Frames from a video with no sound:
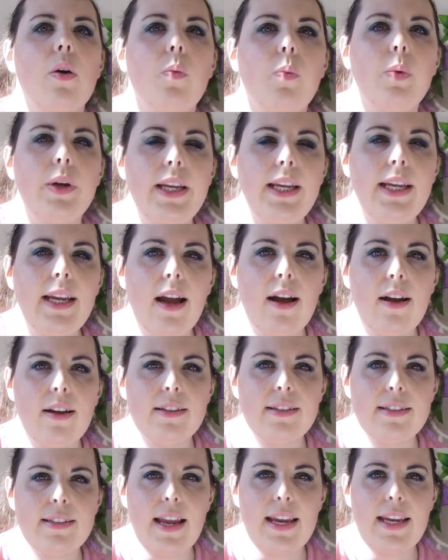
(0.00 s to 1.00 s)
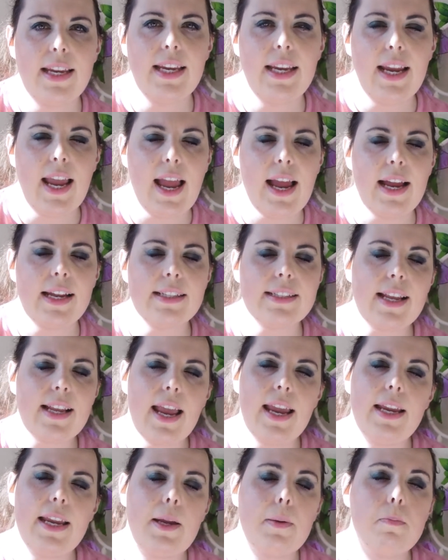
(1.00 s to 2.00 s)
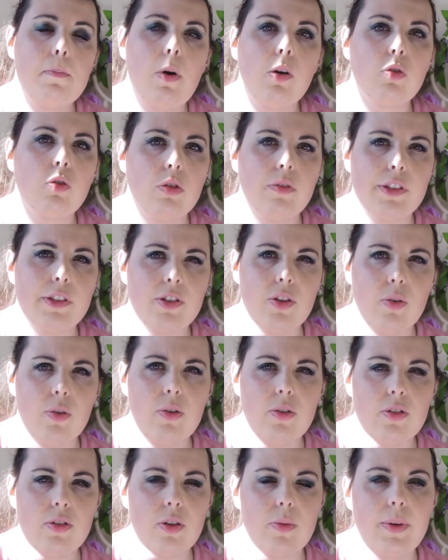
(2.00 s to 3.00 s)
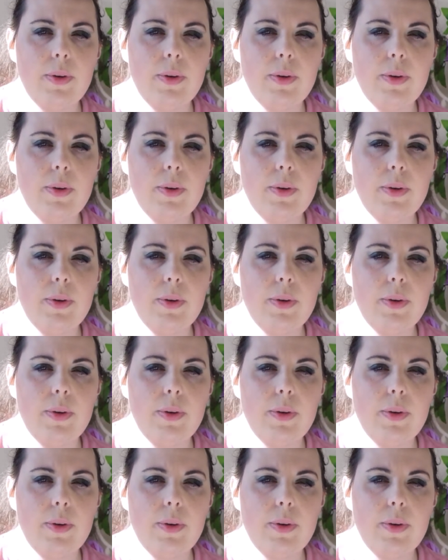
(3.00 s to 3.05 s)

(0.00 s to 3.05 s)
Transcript: We are staying at a moderate resort.